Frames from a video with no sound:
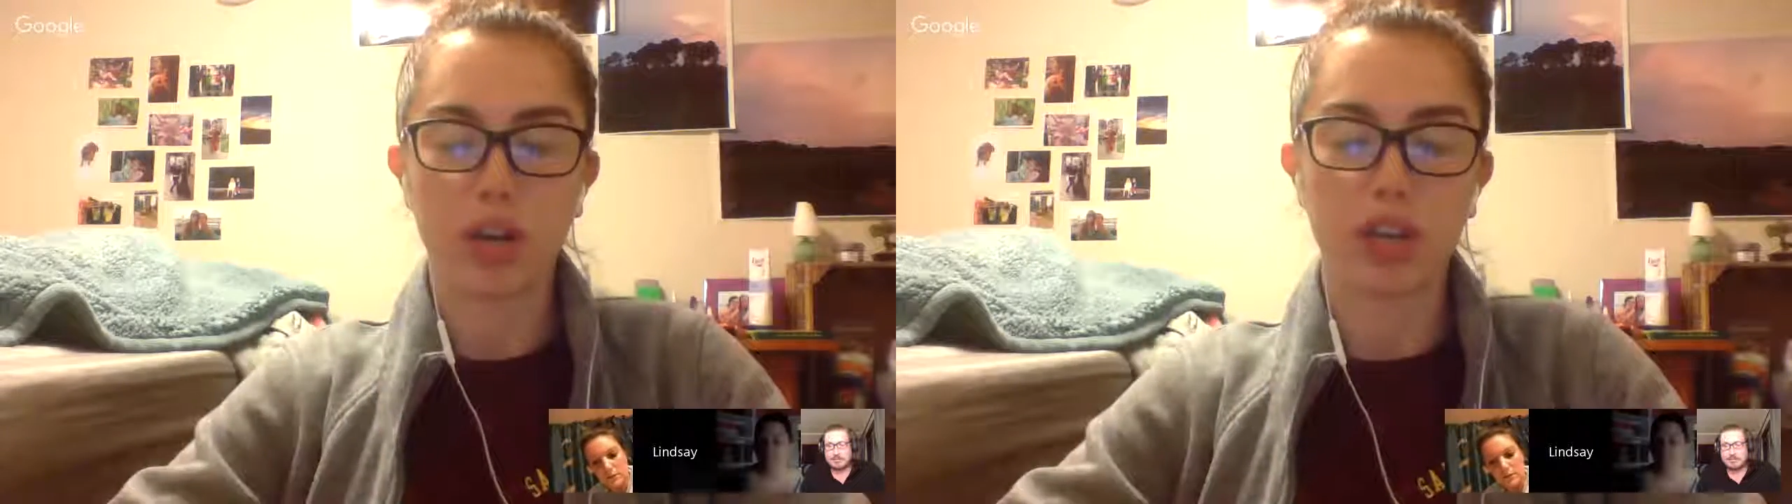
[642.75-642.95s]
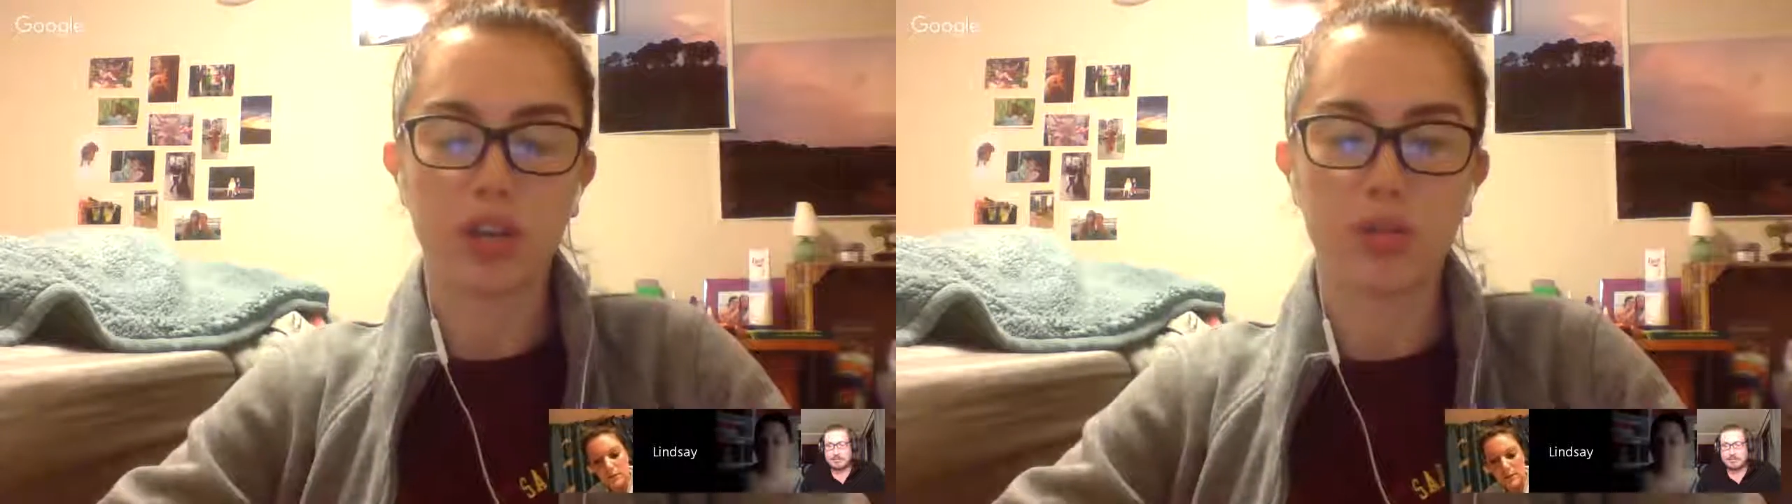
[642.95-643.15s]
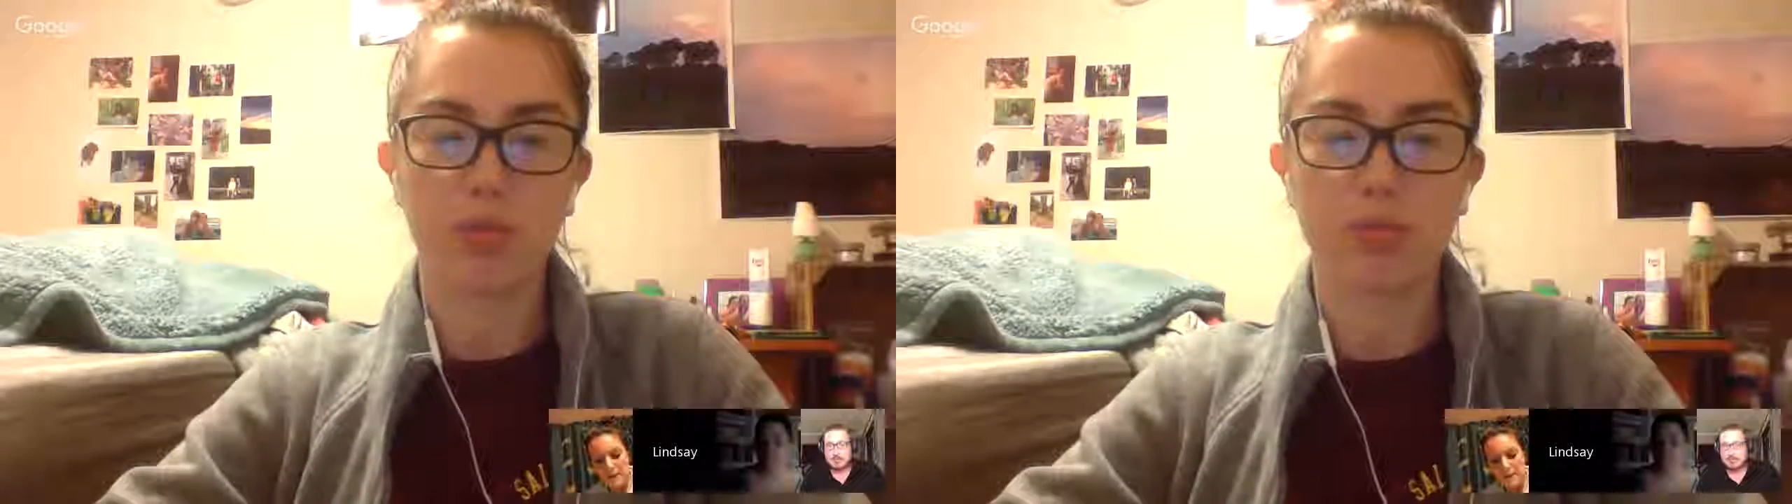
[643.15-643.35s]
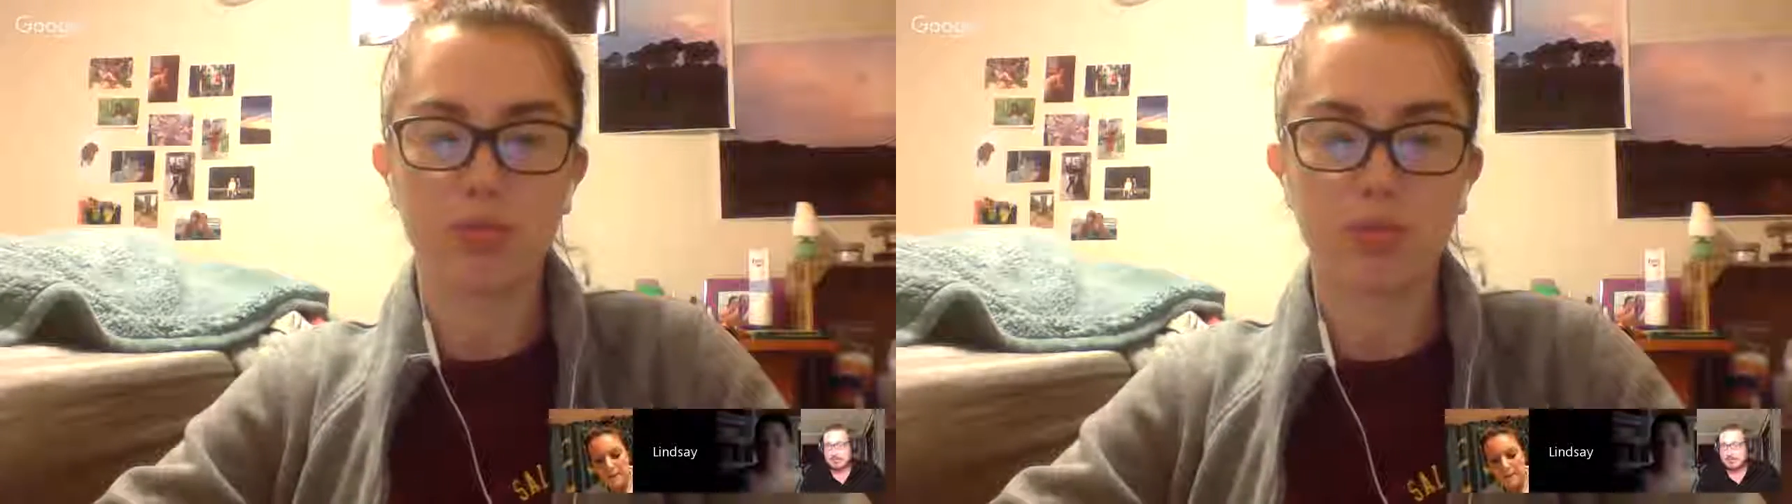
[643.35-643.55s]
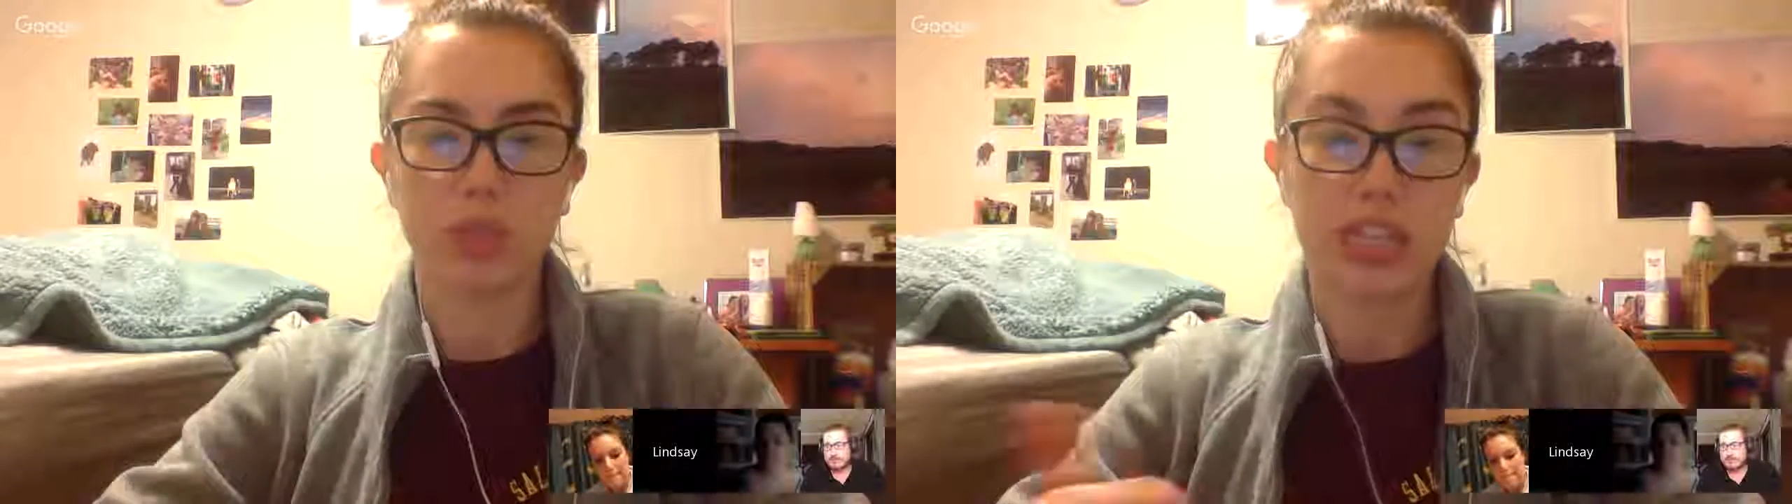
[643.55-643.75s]
you
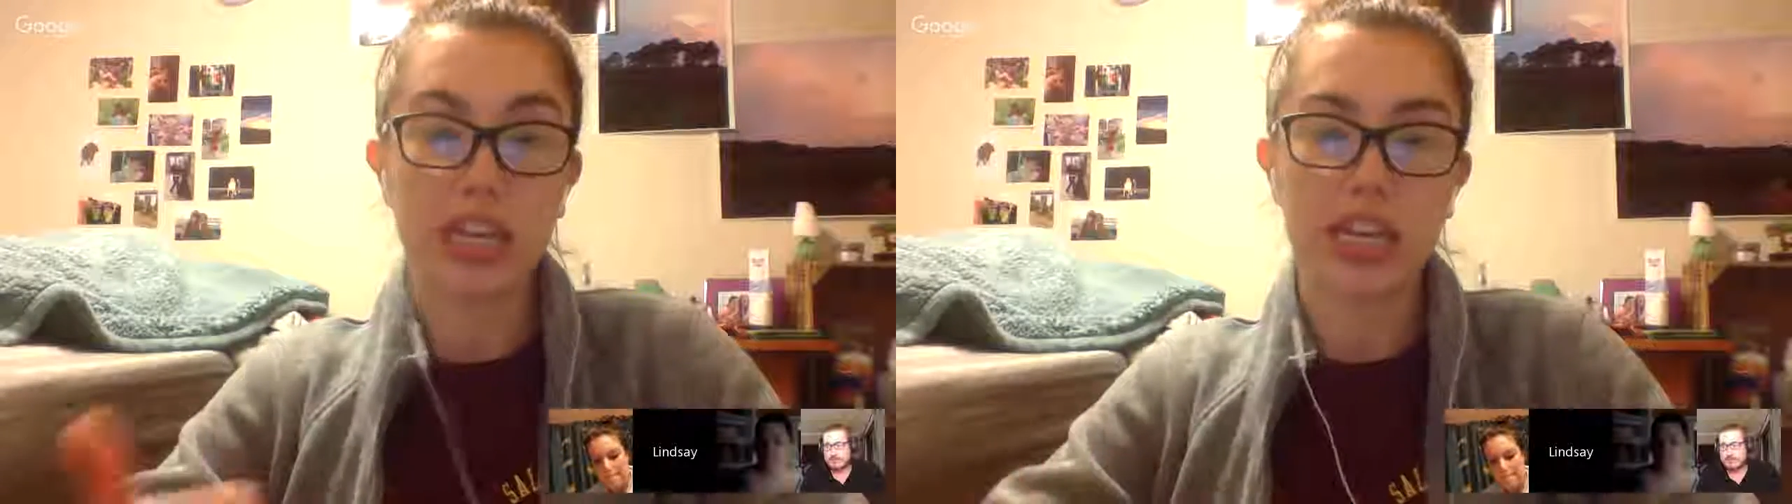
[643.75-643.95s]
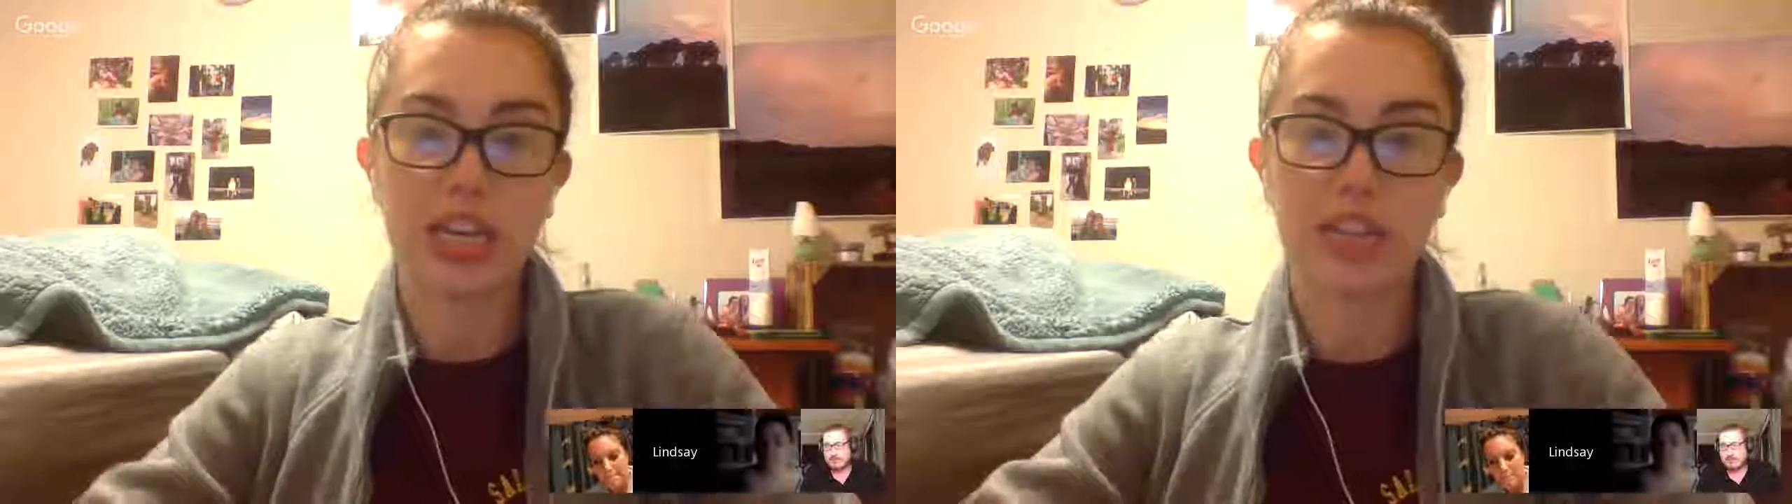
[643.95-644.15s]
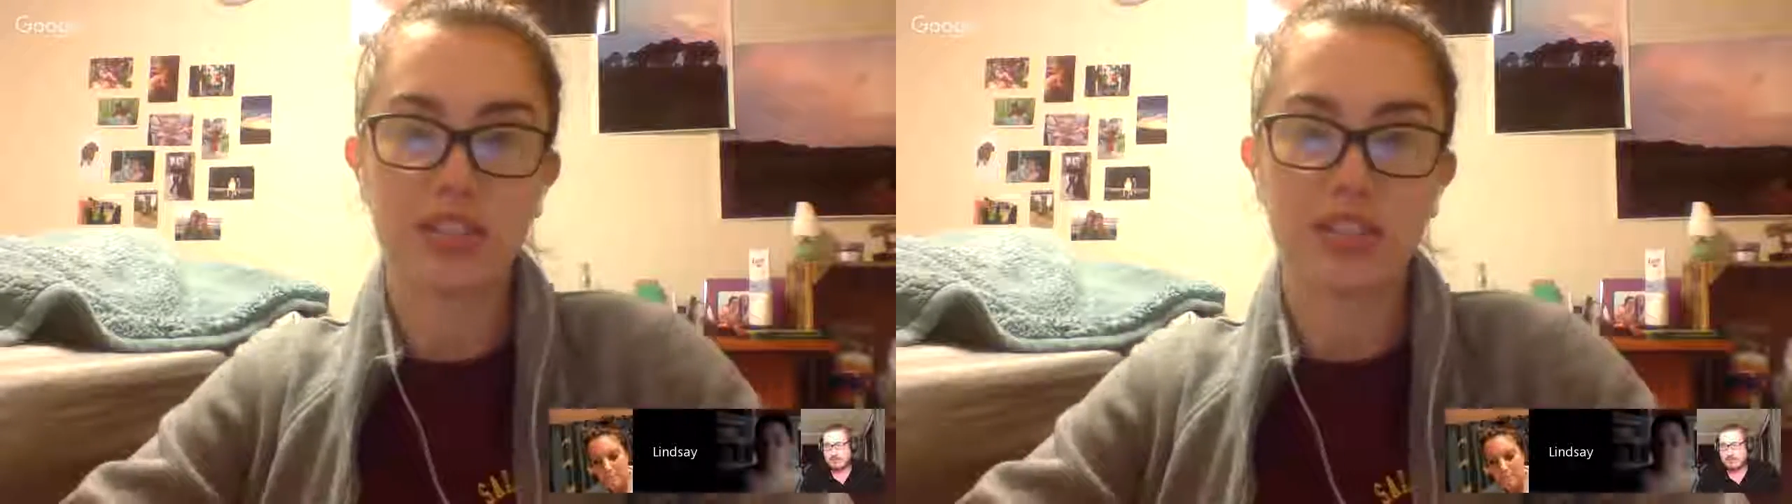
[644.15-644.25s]
would need